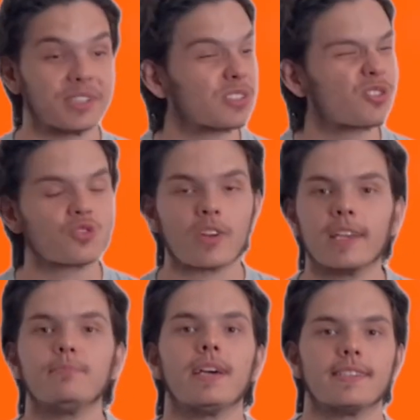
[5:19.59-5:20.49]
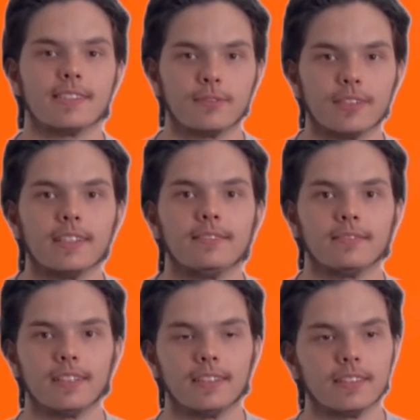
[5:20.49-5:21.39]
He's a great menacing villain
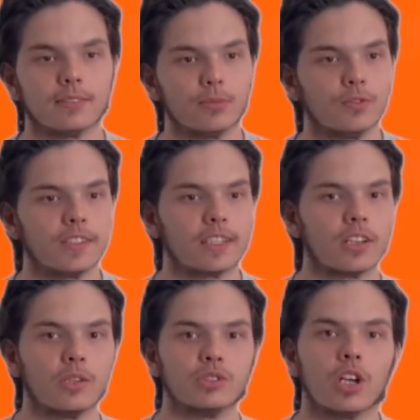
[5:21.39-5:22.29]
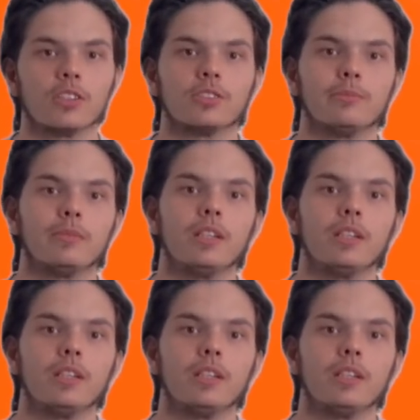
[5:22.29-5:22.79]
in this movie. I thought he was awesome.